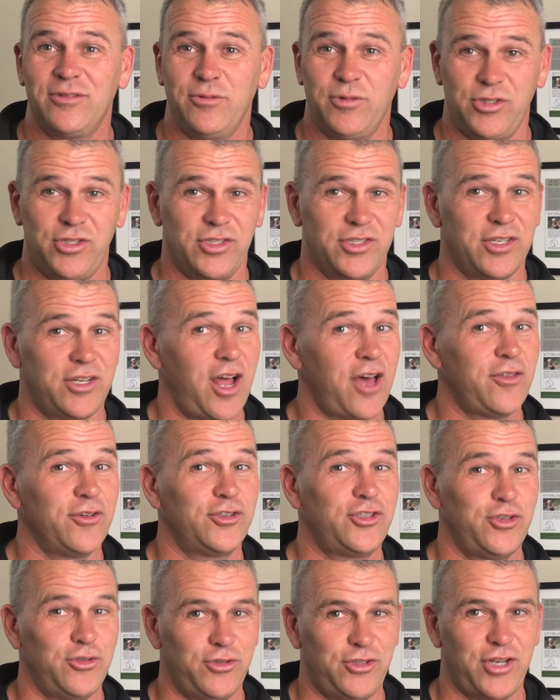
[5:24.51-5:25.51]
which is another
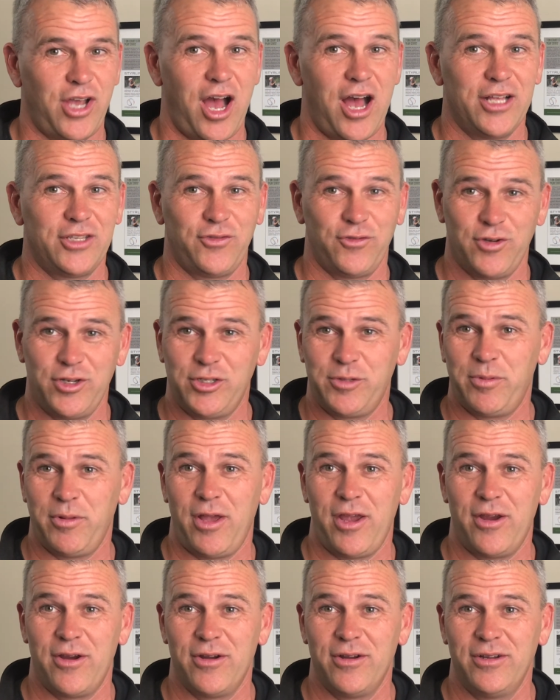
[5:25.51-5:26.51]
2 shots for each
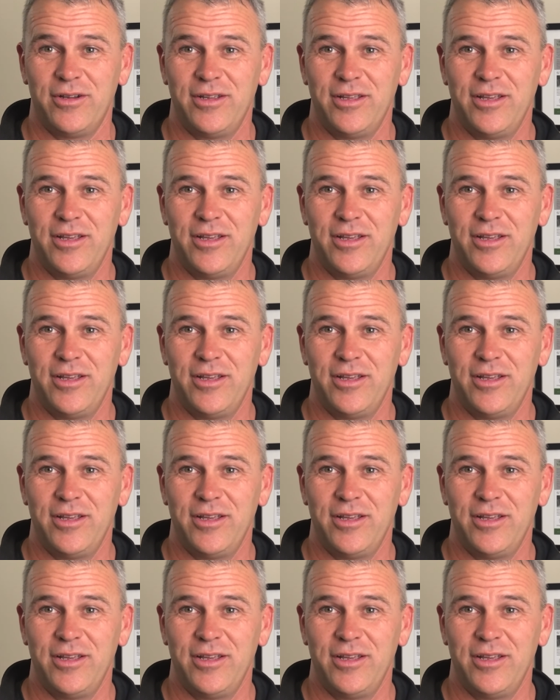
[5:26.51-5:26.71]
player.